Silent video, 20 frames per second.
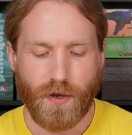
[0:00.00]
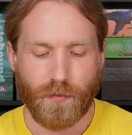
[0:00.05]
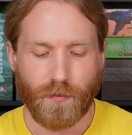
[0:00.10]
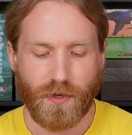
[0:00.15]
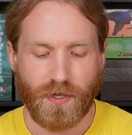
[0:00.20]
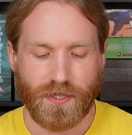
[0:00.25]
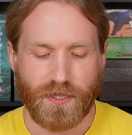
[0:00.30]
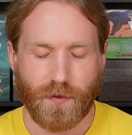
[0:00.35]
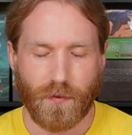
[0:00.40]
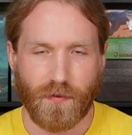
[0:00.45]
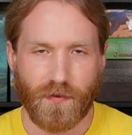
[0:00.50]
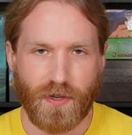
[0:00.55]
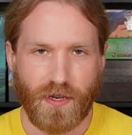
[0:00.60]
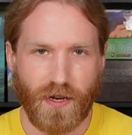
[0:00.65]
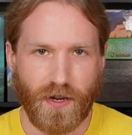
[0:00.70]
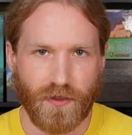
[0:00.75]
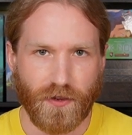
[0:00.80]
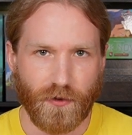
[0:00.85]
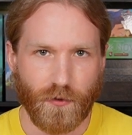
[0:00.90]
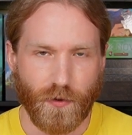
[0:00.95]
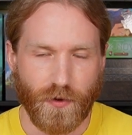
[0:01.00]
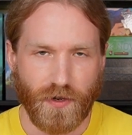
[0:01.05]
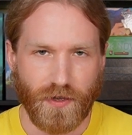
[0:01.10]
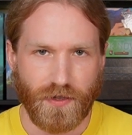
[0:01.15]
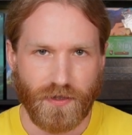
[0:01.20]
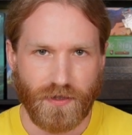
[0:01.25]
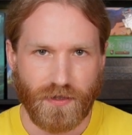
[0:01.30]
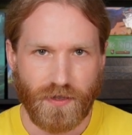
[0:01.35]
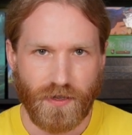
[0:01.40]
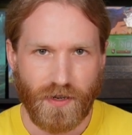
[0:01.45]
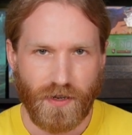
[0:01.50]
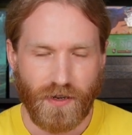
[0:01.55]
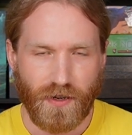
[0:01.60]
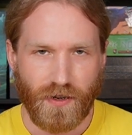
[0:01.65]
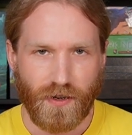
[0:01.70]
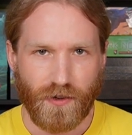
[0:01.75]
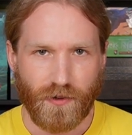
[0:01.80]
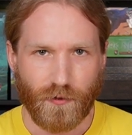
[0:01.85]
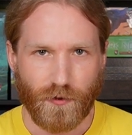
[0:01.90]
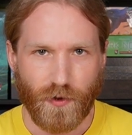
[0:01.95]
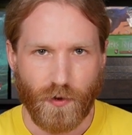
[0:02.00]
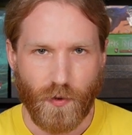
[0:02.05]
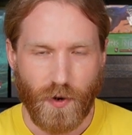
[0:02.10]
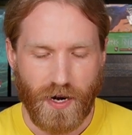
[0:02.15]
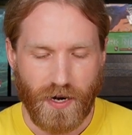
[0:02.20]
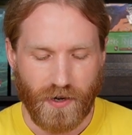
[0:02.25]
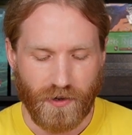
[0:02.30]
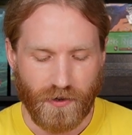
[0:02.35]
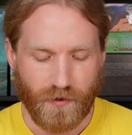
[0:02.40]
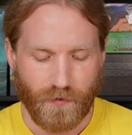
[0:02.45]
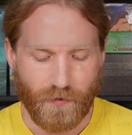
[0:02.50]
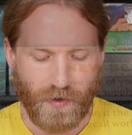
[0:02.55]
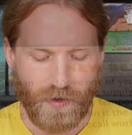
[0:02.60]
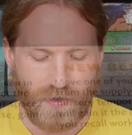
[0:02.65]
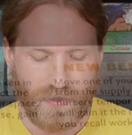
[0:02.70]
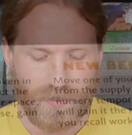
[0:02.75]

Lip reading: But some of the other ones require a